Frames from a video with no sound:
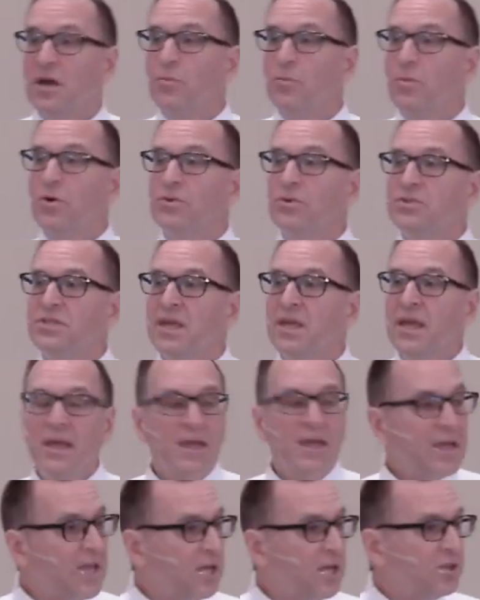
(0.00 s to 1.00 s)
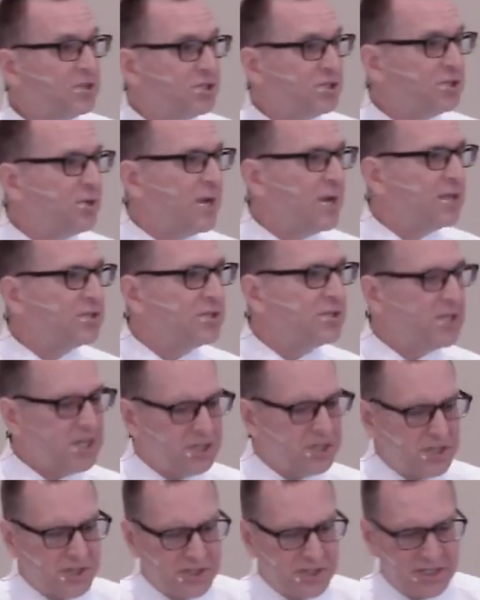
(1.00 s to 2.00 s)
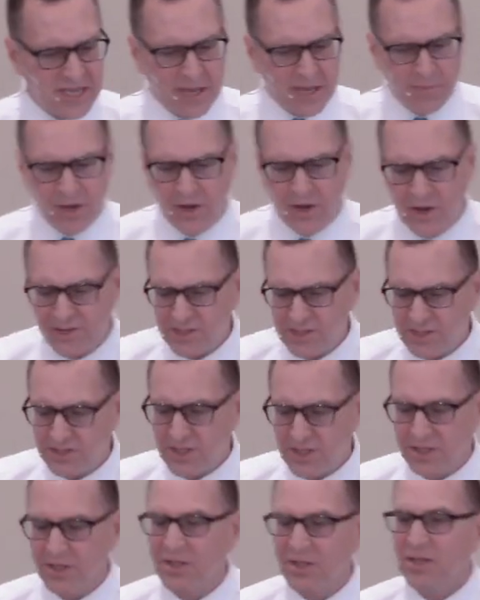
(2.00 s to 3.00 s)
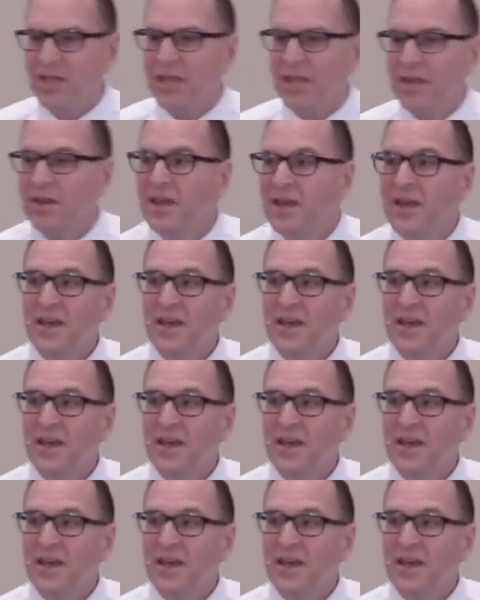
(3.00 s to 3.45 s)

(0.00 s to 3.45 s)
most English translations say because it's unclean.